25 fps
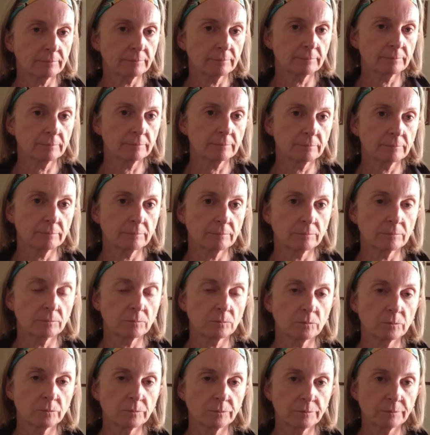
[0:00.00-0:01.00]

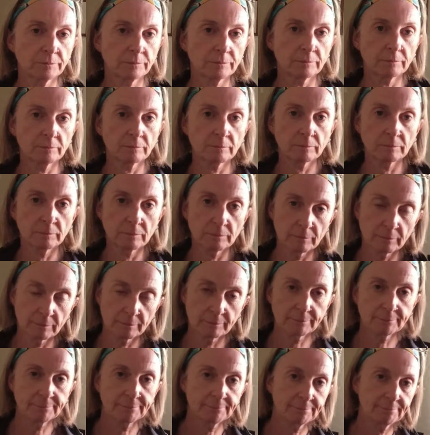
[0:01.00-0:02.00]

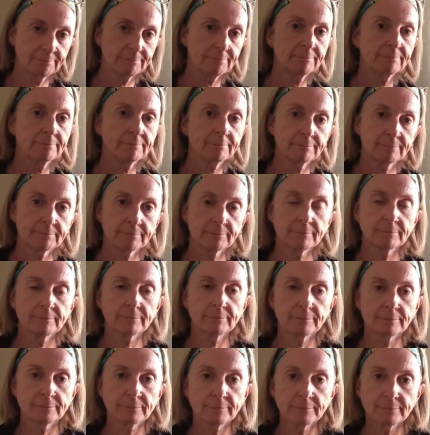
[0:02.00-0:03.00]

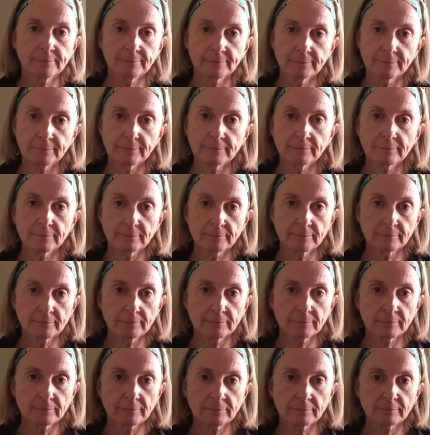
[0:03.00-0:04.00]

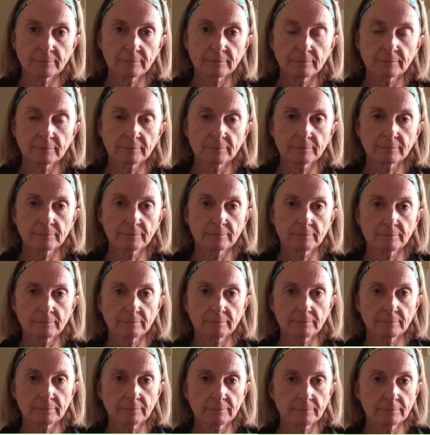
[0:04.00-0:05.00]

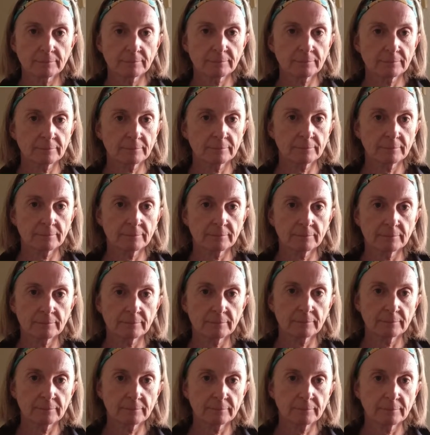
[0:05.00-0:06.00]

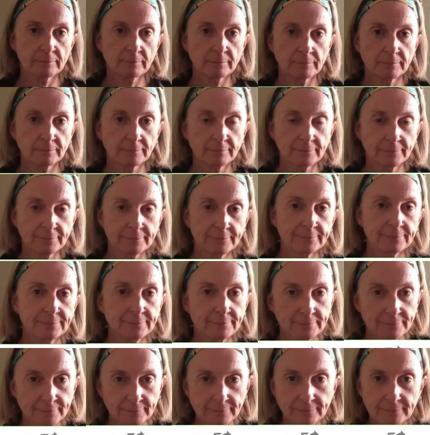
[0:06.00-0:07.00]

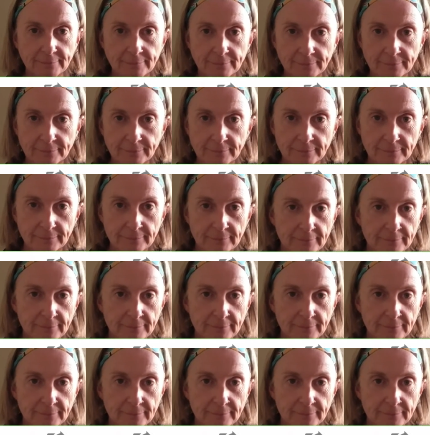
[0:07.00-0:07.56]
(silent)